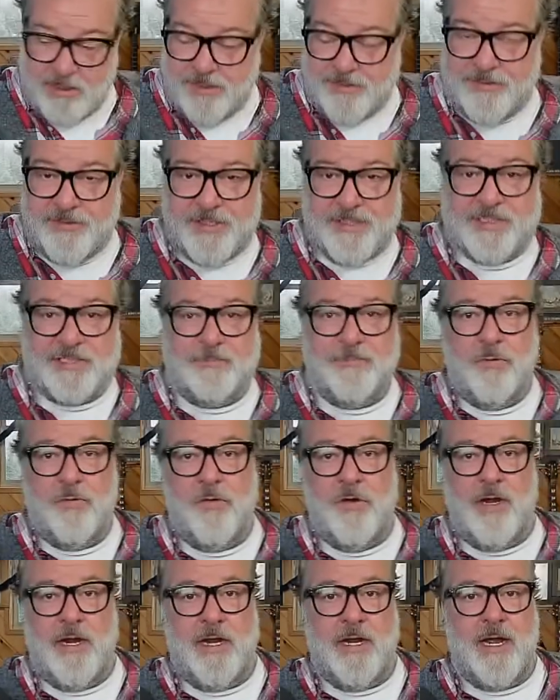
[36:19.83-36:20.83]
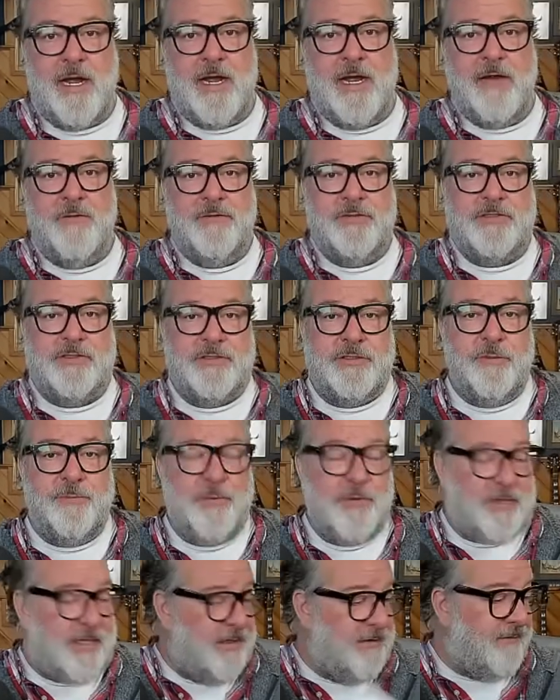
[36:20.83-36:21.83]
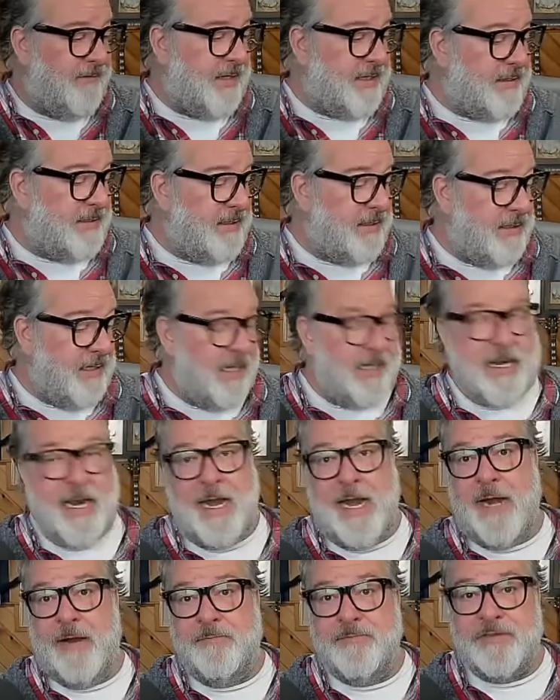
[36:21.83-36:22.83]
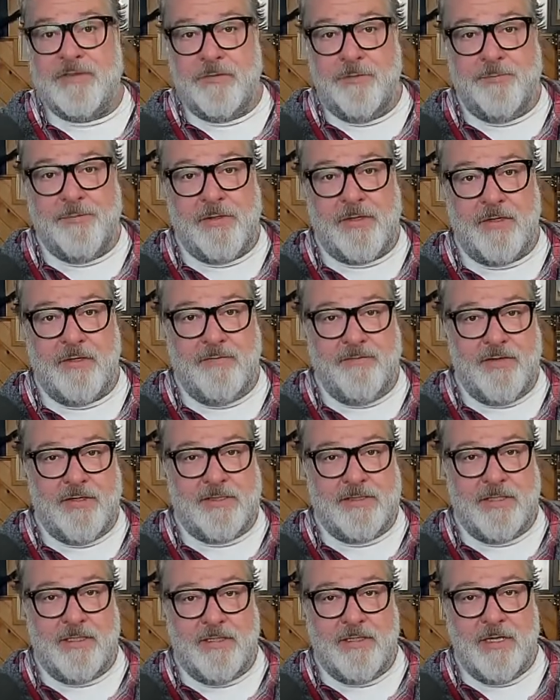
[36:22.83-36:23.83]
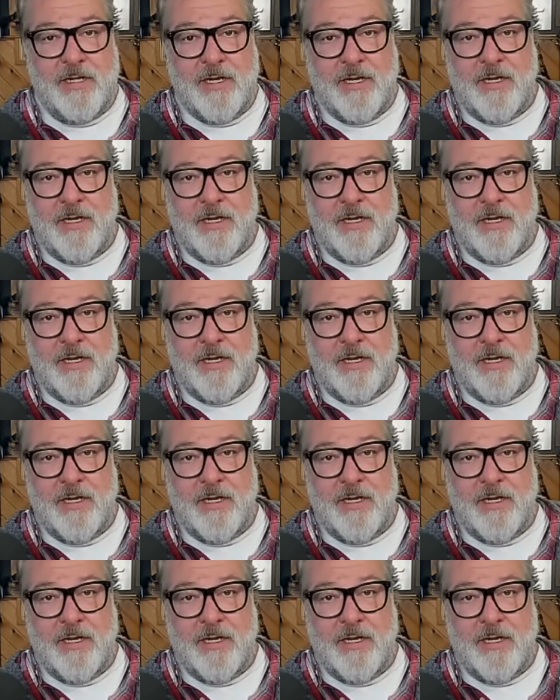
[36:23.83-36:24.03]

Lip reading: this morning I was super convicted and am super convicted